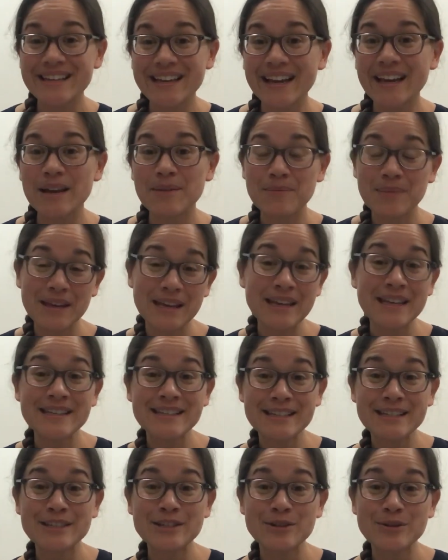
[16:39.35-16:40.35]
it can be easy
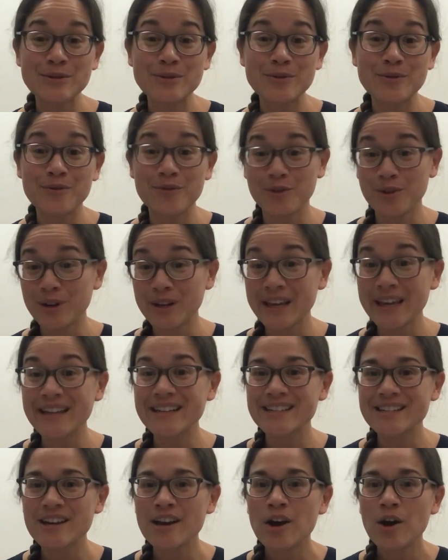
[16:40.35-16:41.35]
to forget,
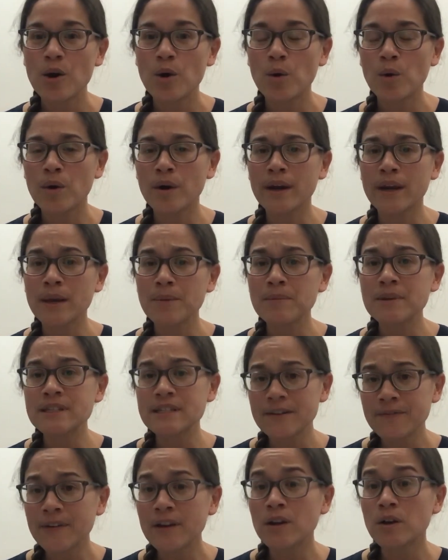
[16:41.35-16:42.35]
or it can be
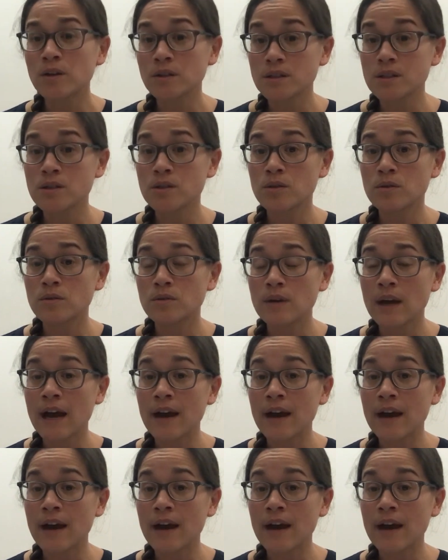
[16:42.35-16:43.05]
difficult to